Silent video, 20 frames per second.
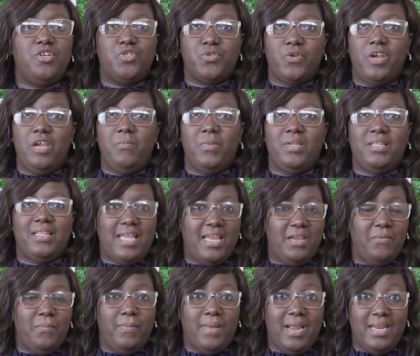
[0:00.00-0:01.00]
dream with
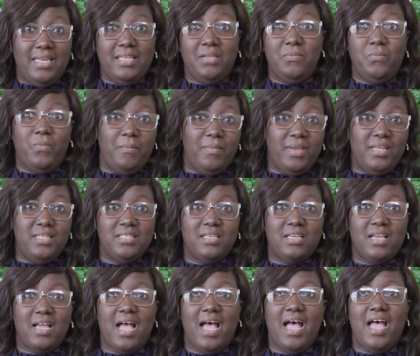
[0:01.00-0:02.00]
like-minded
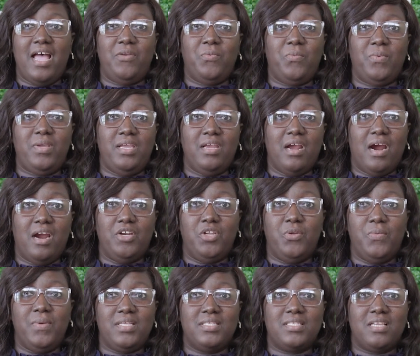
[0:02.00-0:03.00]
women, and we are
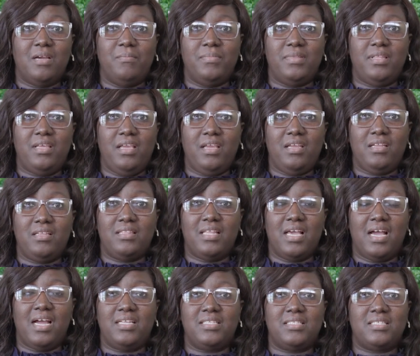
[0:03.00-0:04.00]
doing something
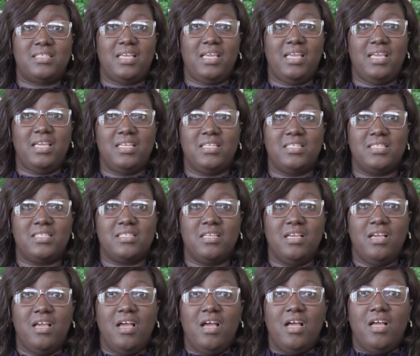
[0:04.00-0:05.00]
that is
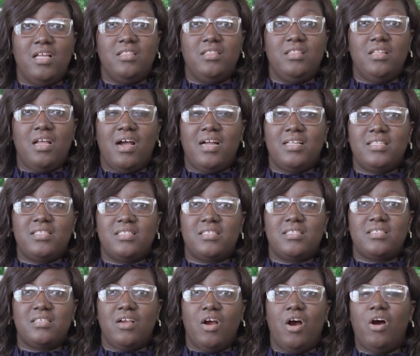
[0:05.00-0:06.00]
not
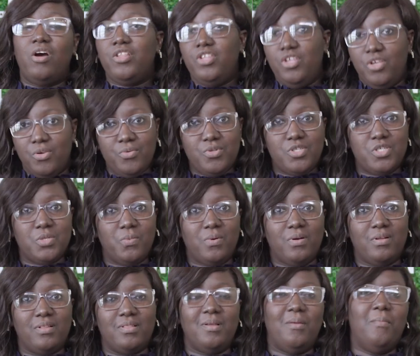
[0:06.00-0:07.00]

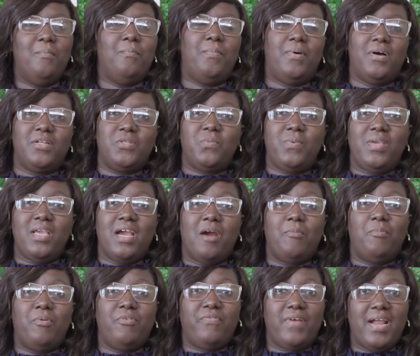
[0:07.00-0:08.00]
unusual, but we
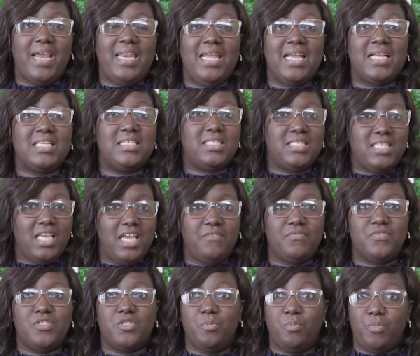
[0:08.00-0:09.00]
are providing a
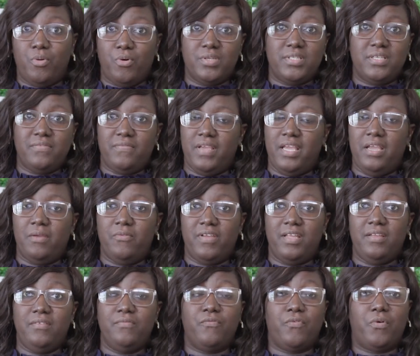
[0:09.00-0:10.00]
safe, supportive
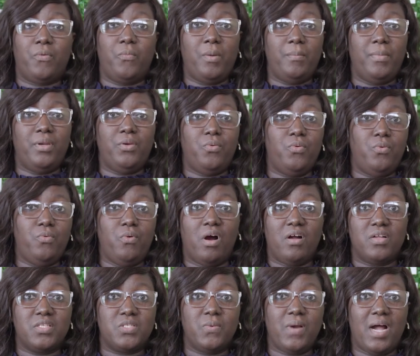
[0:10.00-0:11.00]
haven for women who
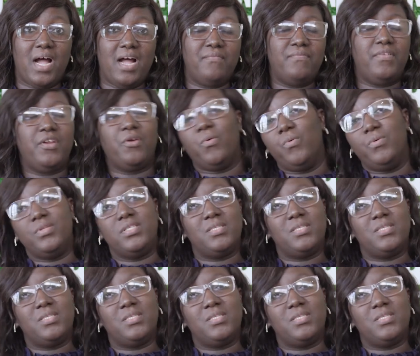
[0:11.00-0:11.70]
also have their own